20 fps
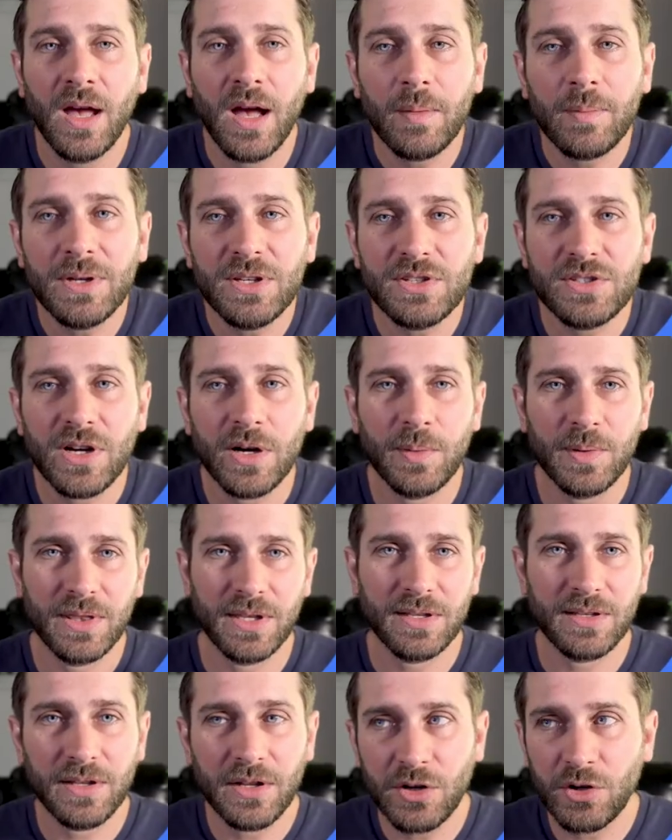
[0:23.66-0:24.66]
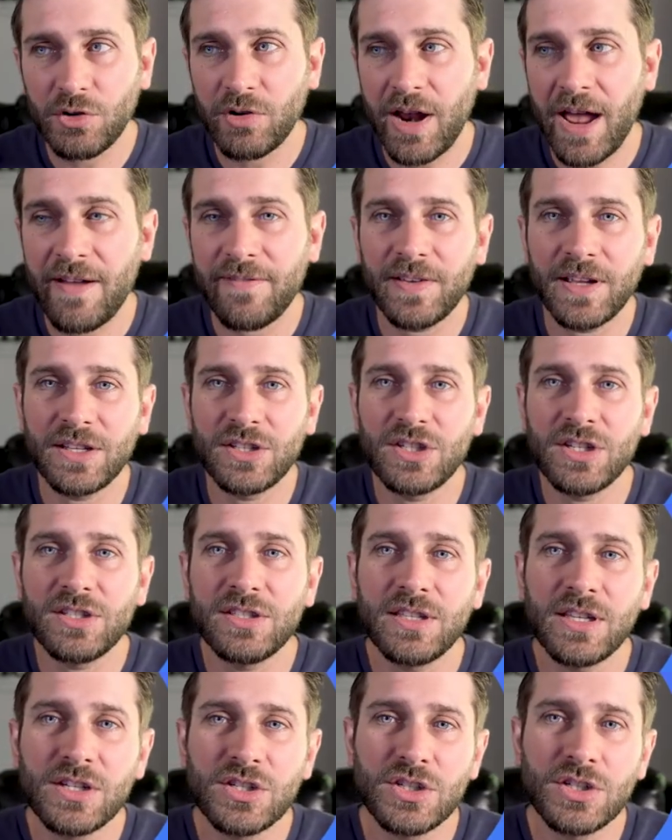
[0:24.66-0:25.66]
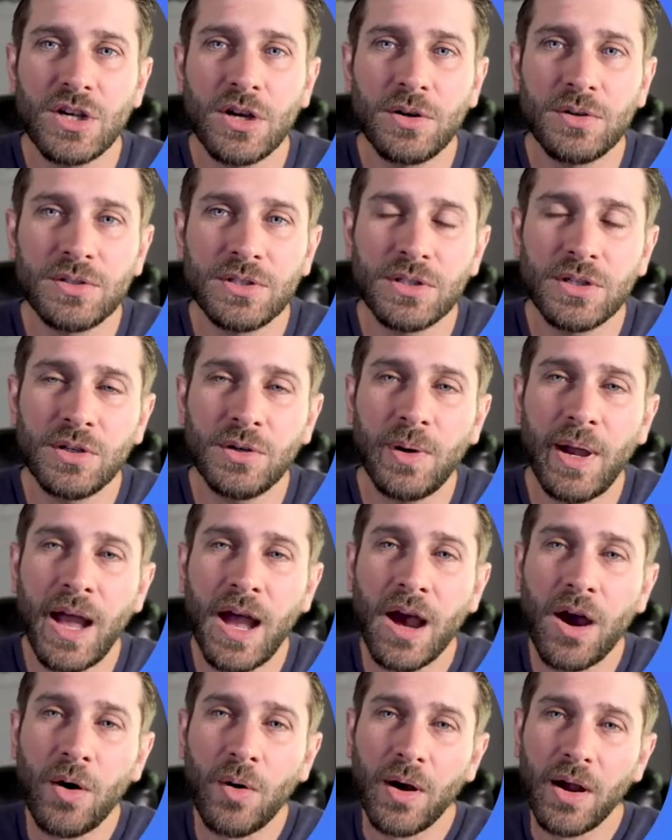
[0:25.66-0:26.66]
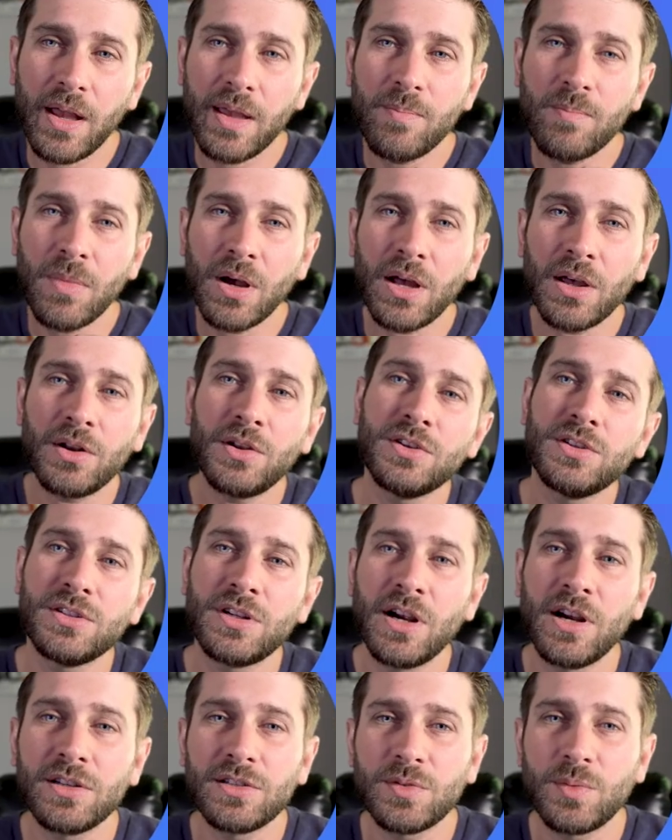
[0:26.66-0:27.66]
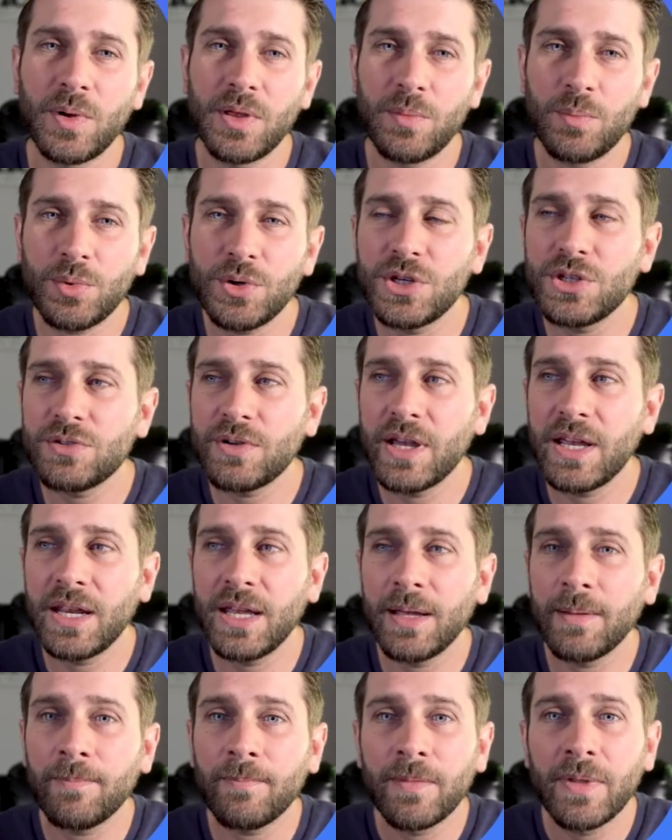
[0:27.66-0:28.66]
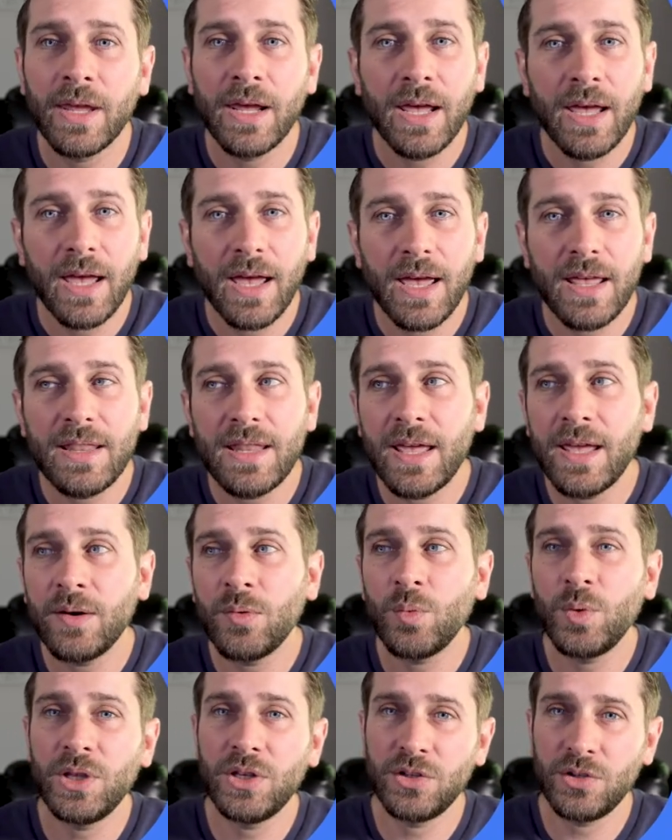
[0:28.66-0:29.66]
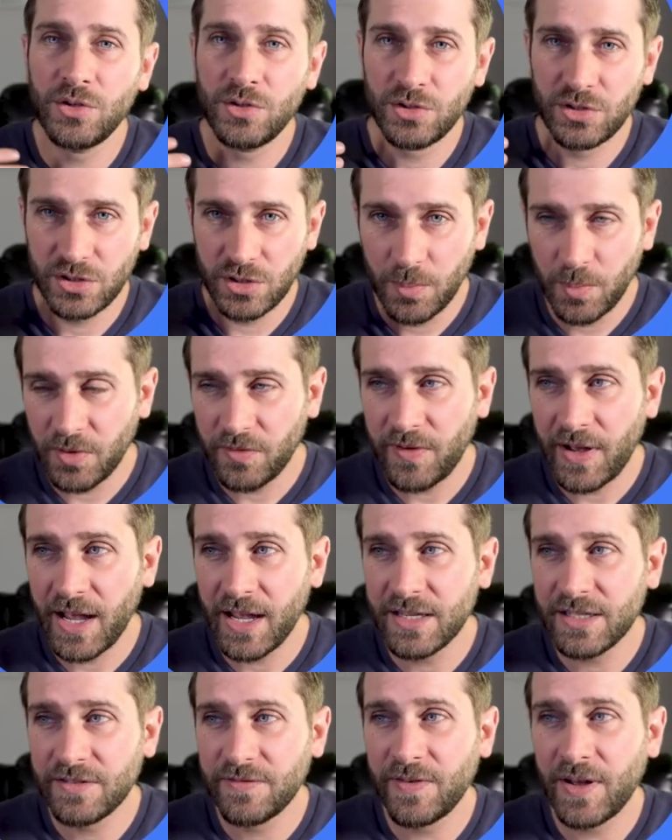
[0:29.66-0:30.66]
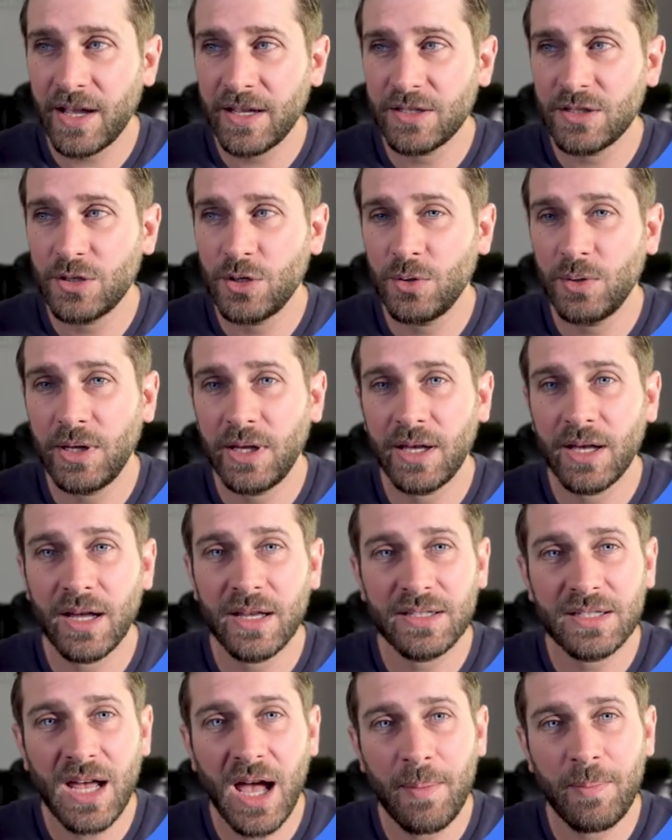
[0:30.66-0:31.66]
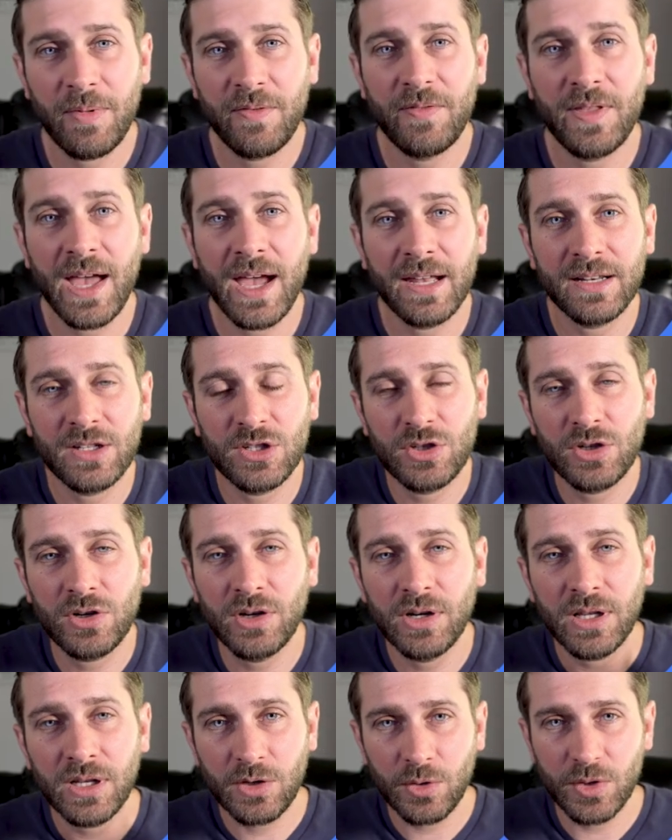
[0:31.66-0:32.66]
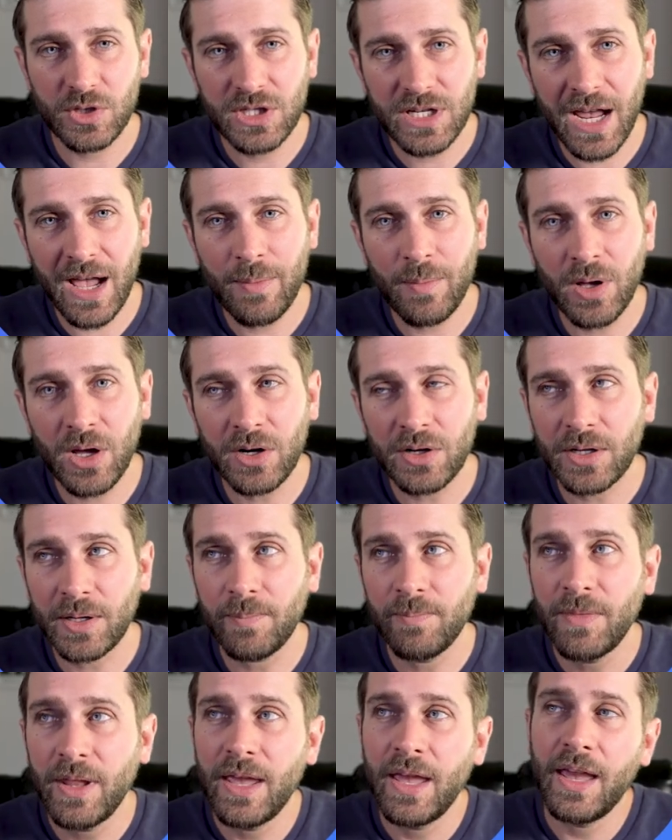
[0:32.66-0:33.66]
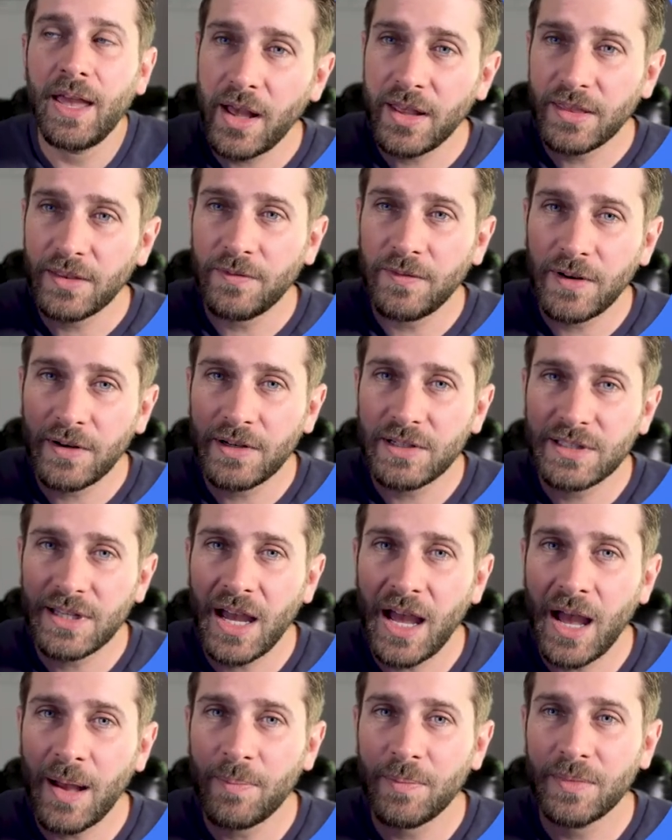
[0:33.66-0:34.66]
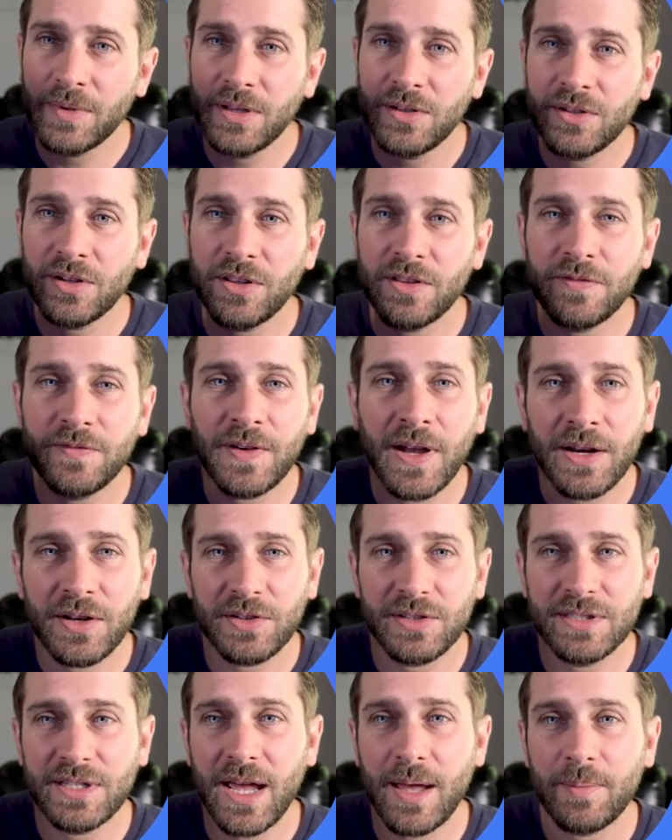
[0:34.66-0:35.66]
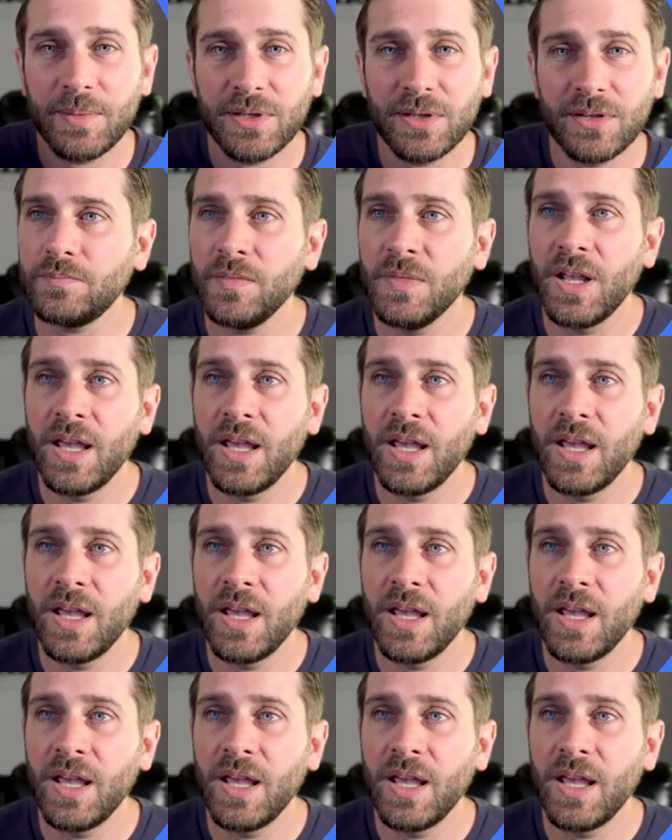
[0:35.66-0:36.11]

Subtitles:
I'm going to start with this little graphic just that shows you how a model starts with pre-training, and then we do supervised fine-tuning on top of that to turn it into a chat model. At the very top, these are the final steps.